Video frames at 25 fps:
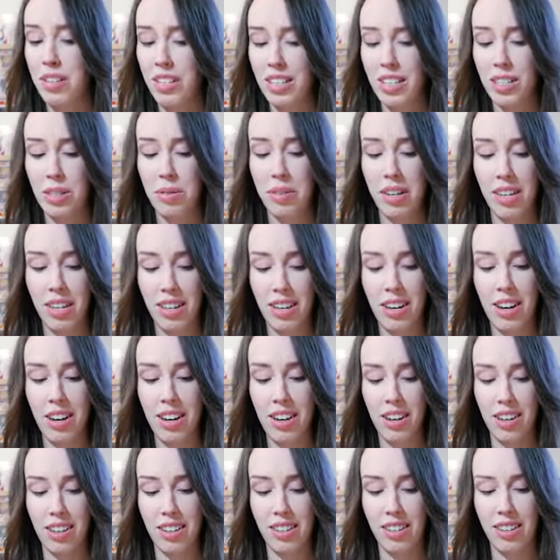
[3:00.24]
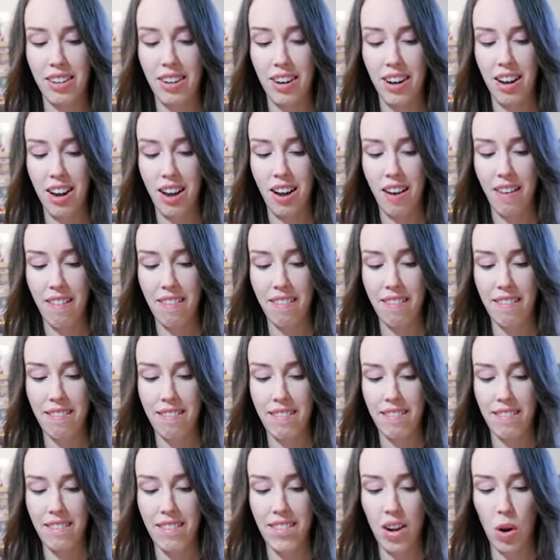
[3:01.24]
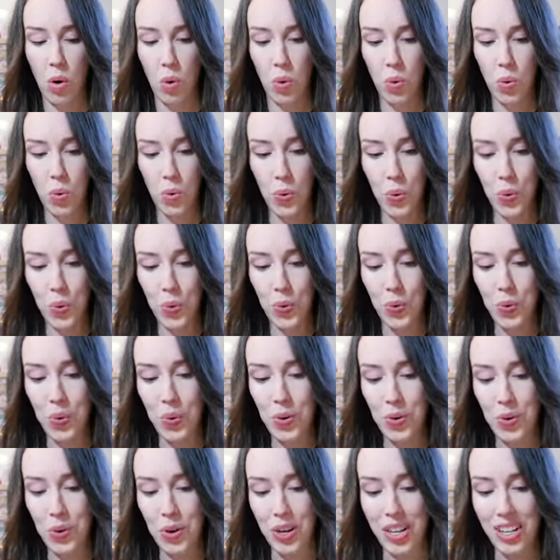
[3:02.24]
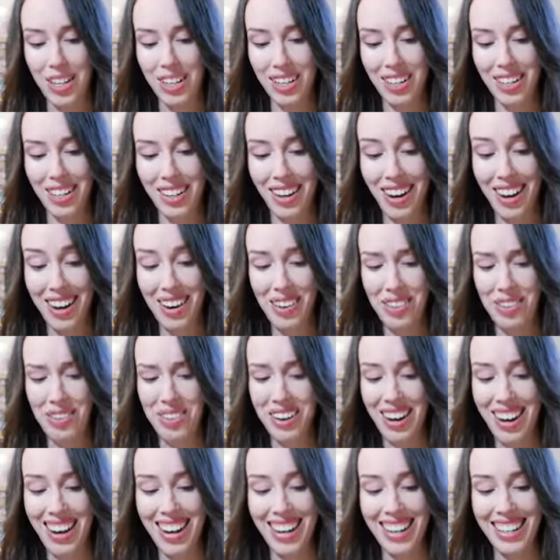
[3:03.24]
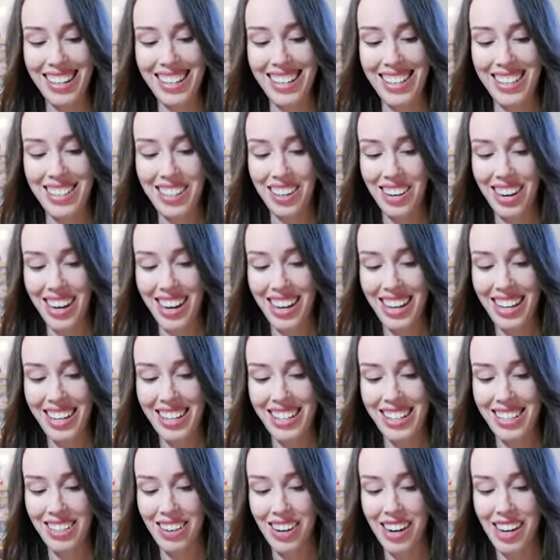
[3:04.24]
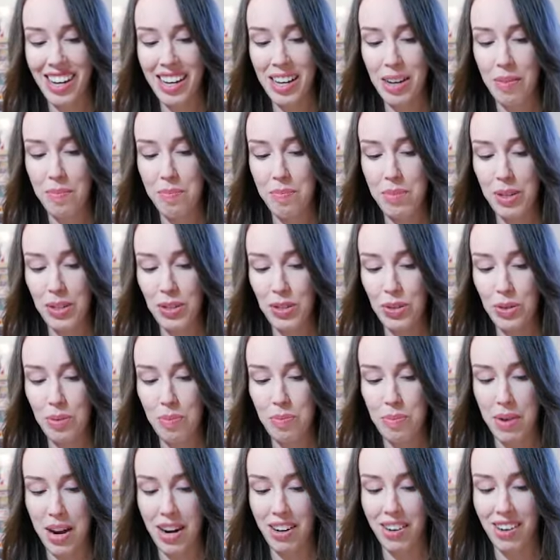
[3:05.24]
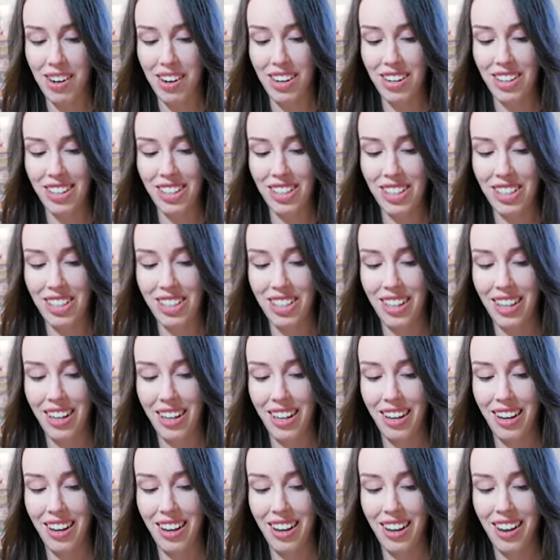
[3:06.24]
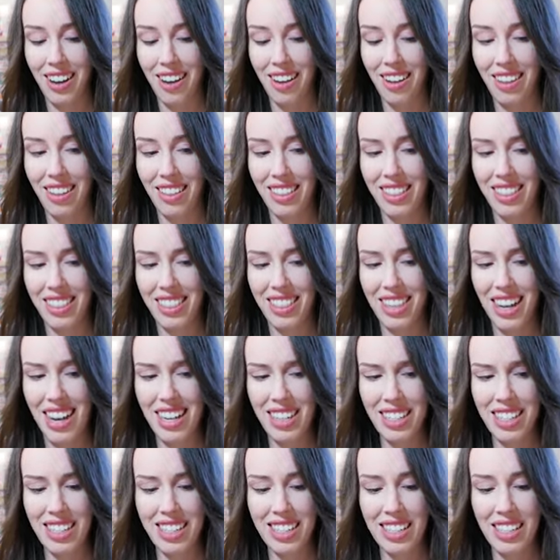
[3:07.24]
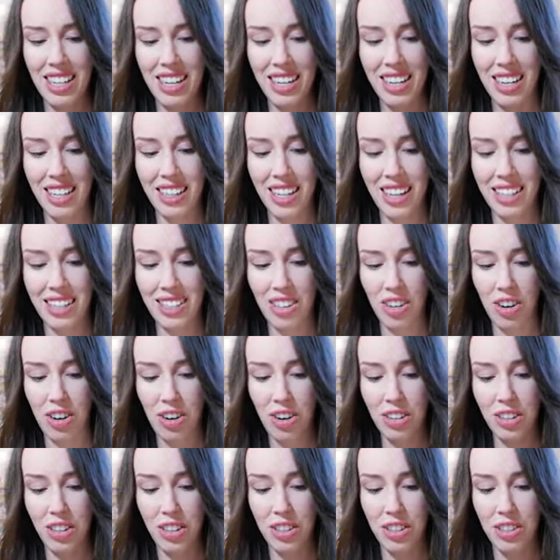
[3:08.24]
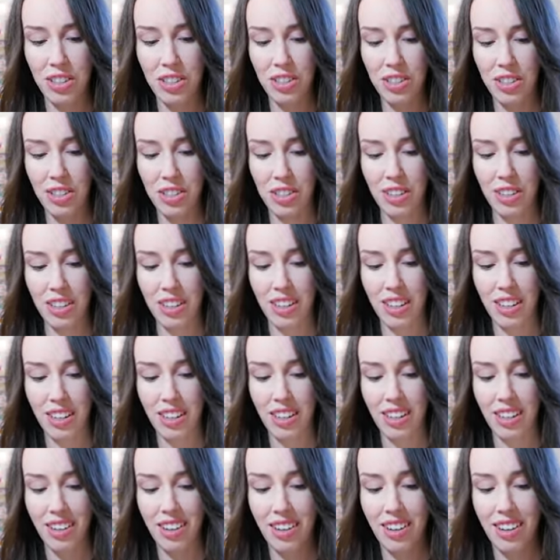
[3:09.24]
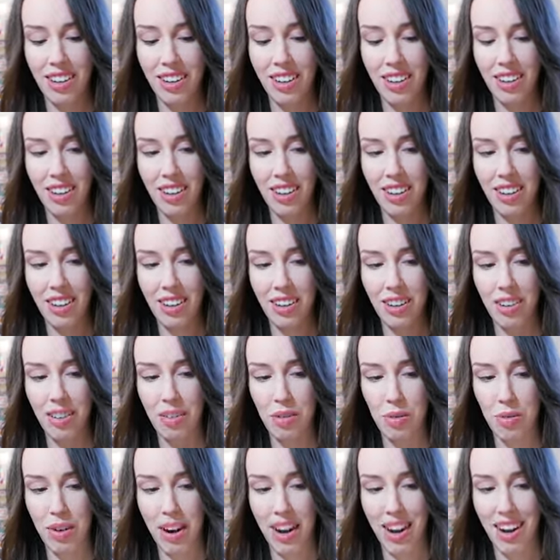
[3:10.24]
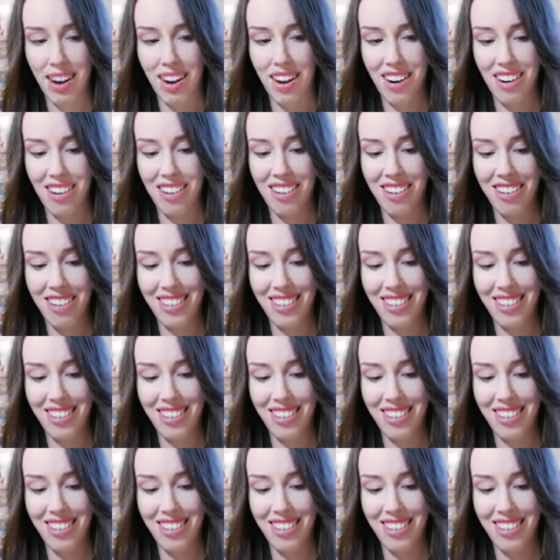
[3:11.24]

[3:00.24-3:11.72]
sweet card. Ooh, Die Missile Barrage. That's sick, and that's a holo too. Wow.